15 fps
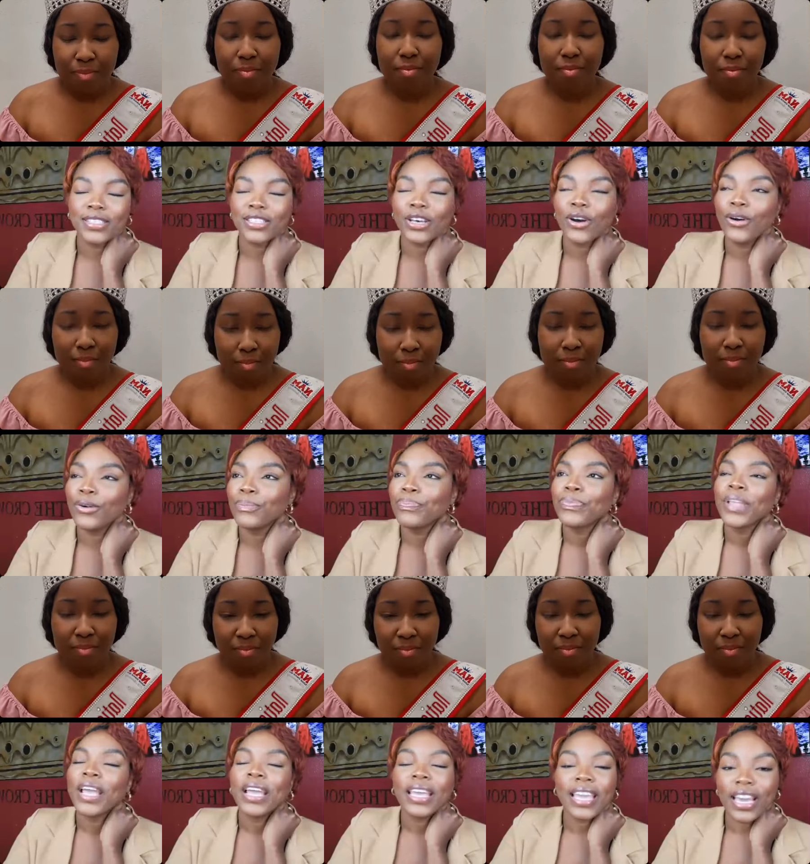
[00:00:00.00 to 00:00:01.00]
Speaker 1: And so
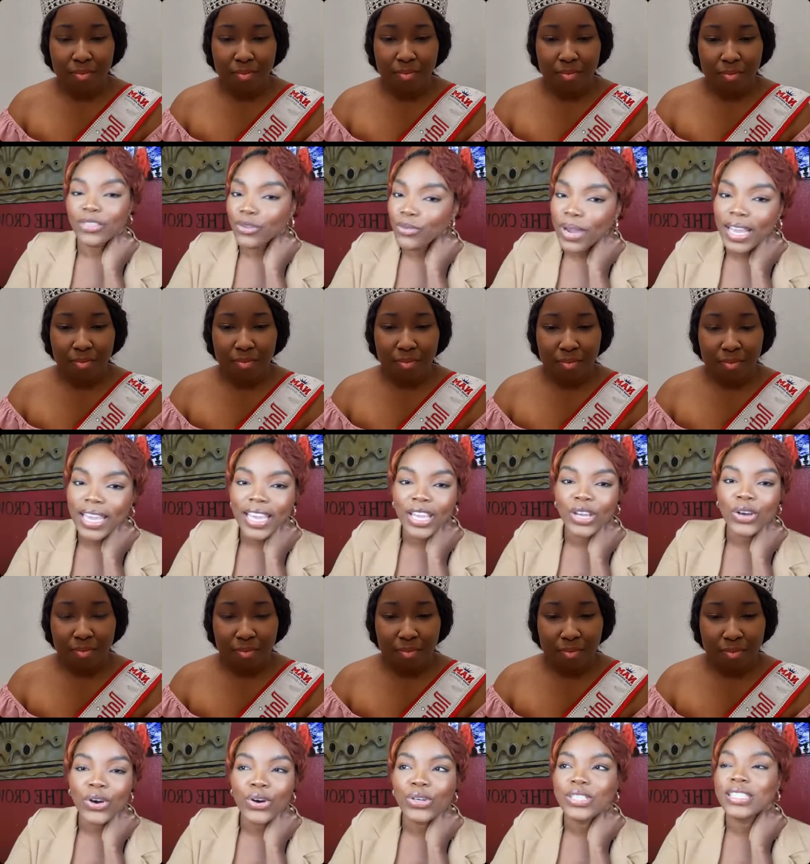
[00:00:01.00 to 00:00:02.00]
get the right
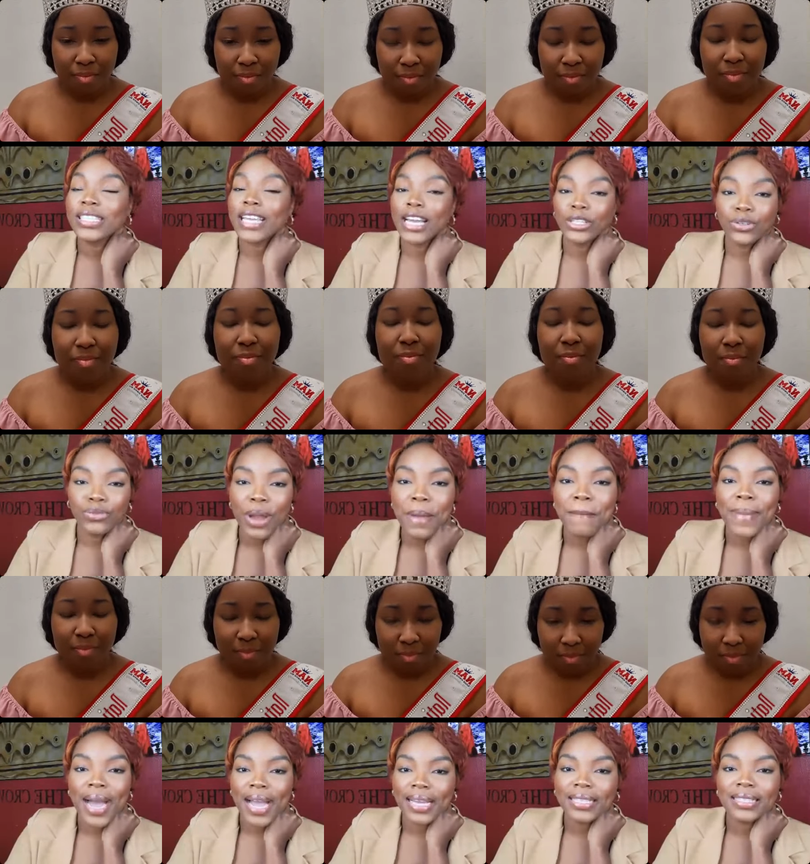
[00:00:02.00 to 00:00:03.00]
heels, get the right
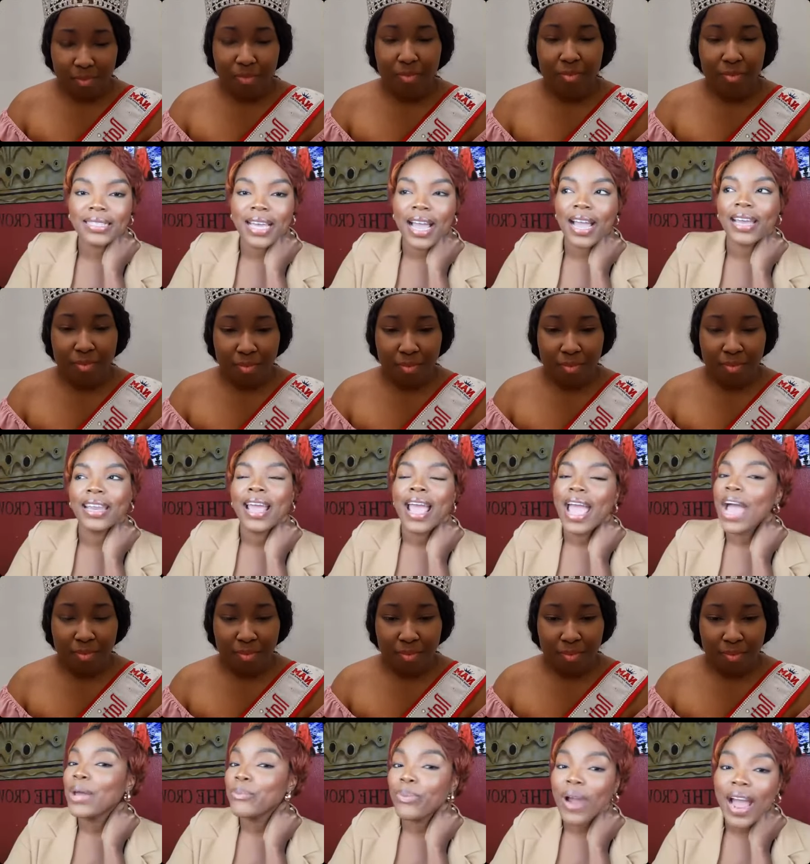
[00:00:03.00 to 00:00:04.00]
mindset,
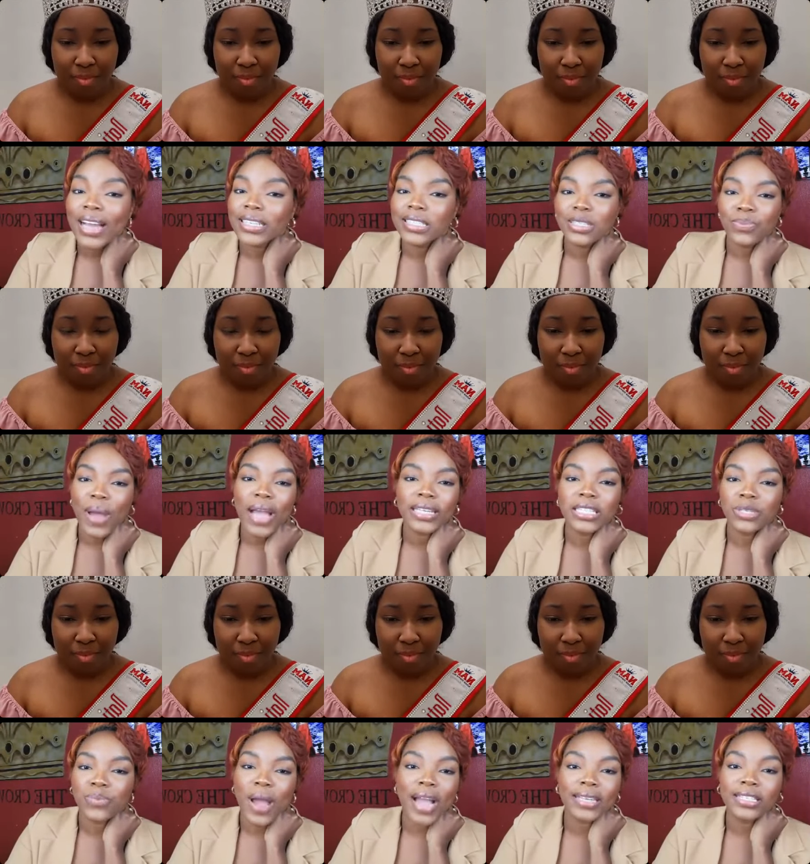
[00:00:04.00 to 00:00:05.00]
and practice,
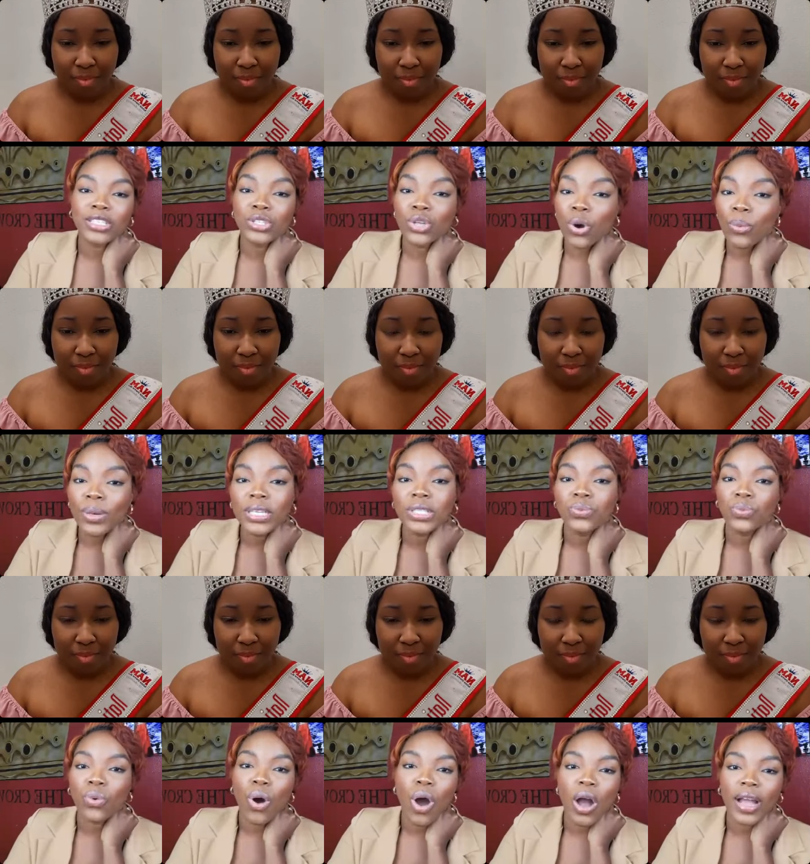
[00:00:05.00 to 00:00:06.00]
practice, practice. Nobody's
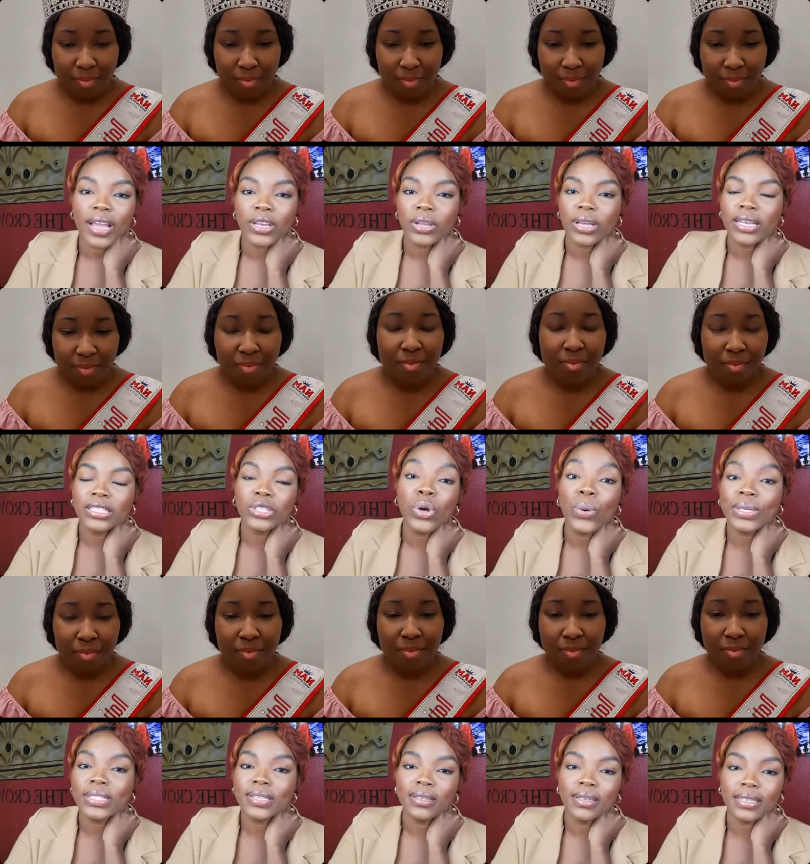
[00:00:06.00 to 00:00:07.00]
walk is
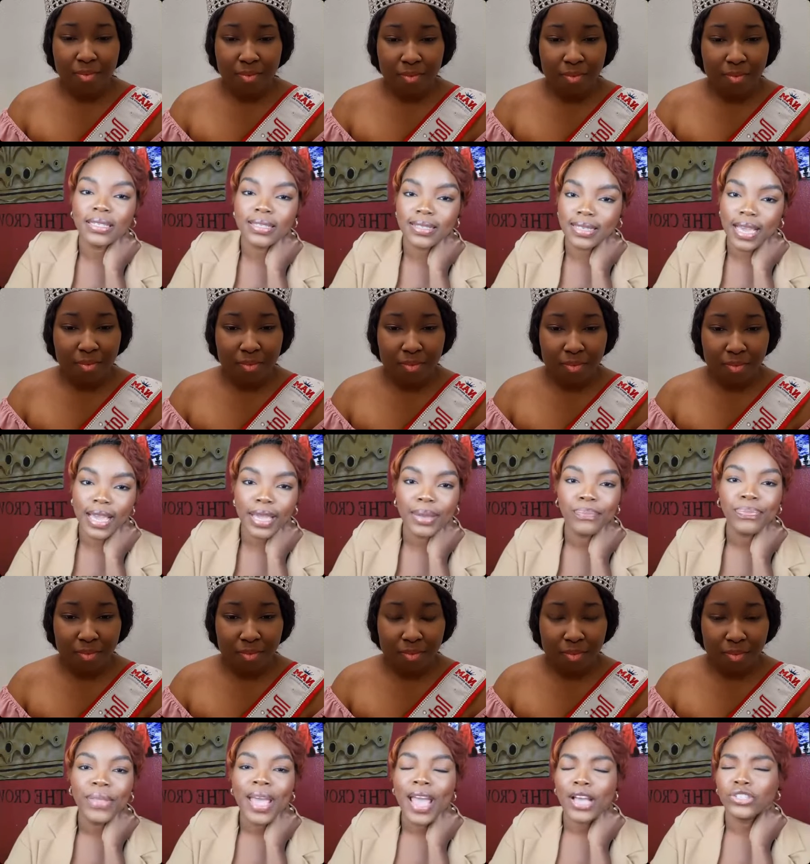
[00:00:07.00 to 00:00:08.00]
going to look the same.
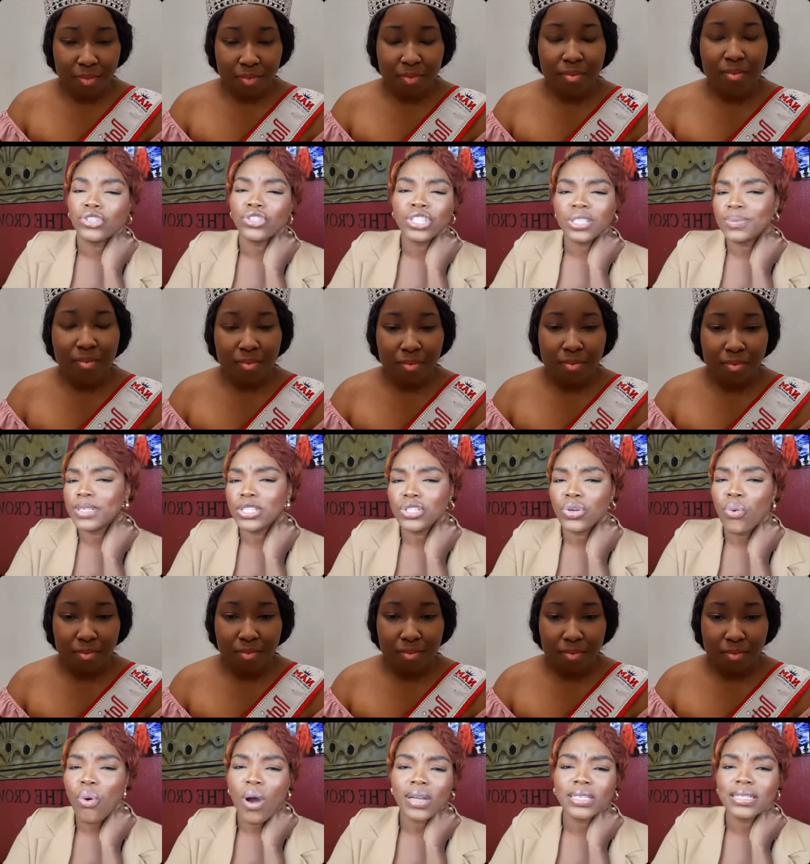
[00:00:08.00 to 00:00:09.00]
And so just because your
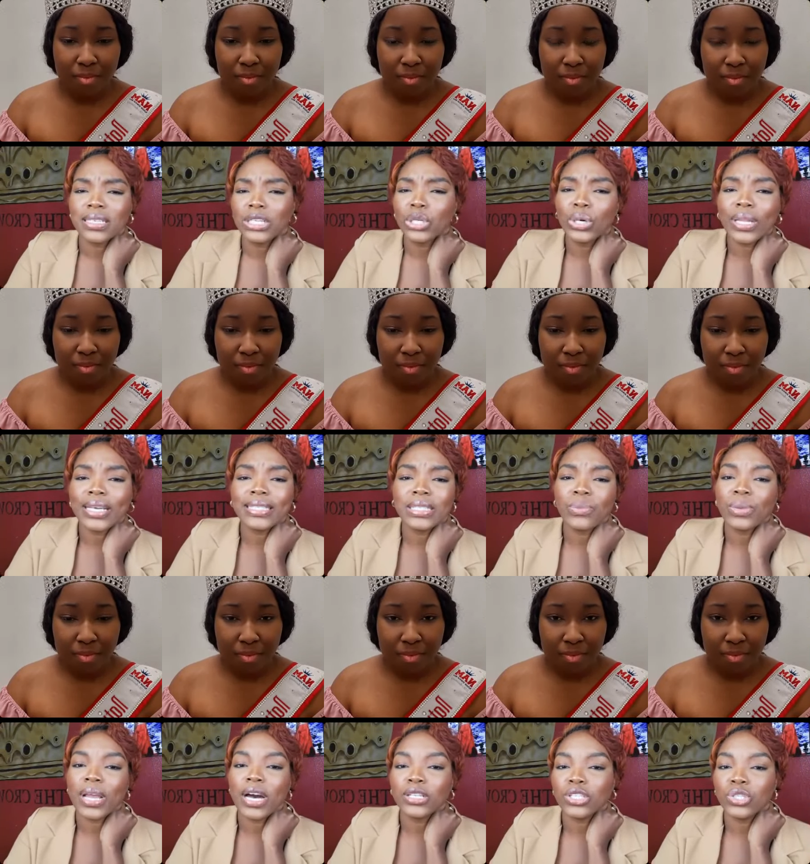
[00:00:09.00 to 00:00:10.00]
walk doesn't look like
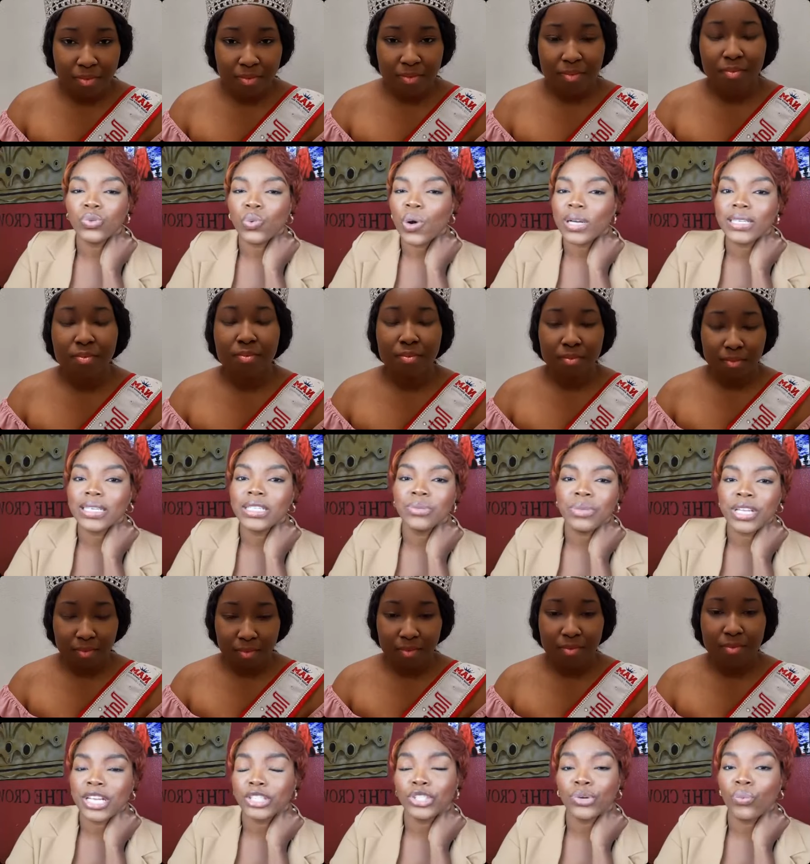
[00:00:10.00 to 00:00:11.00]
someone else's walk doesn't
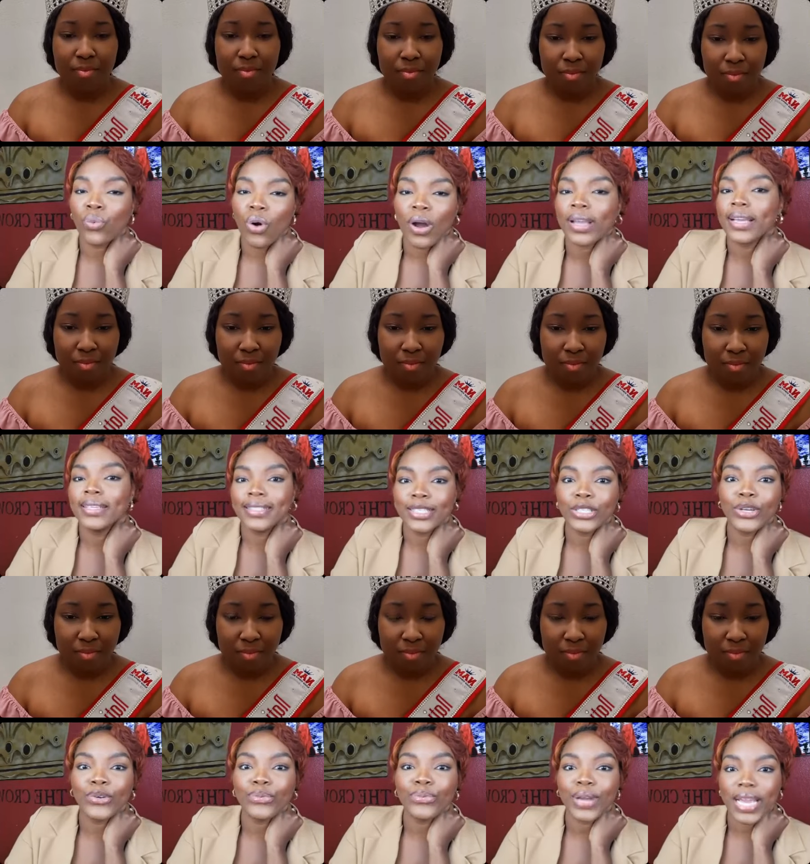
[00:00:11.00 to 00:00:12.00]
mean that your walk isn't
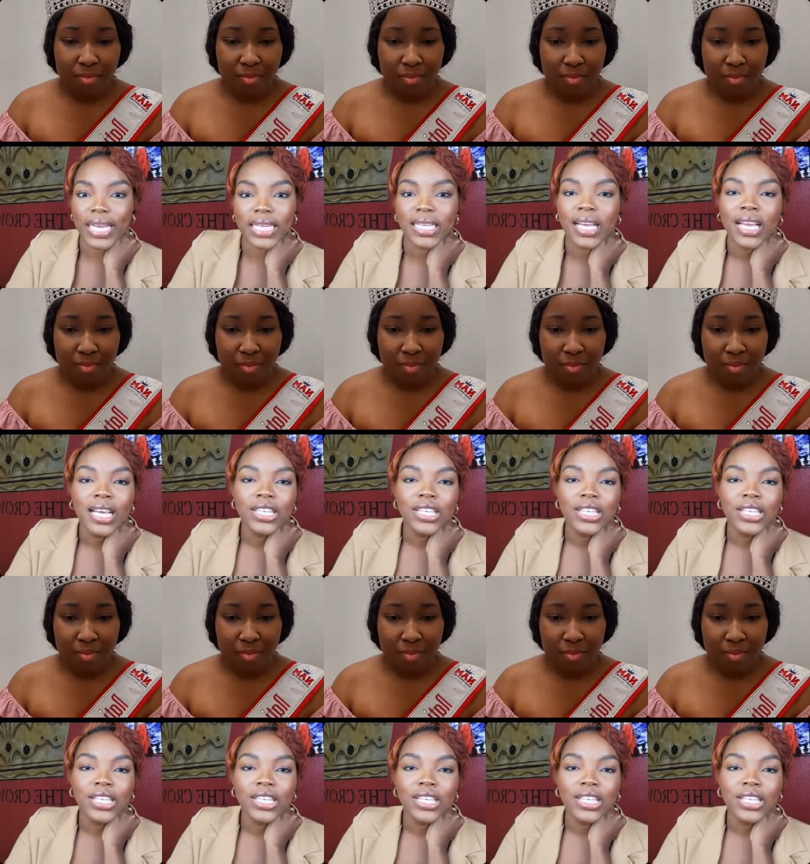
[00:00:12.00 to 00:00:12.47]
great.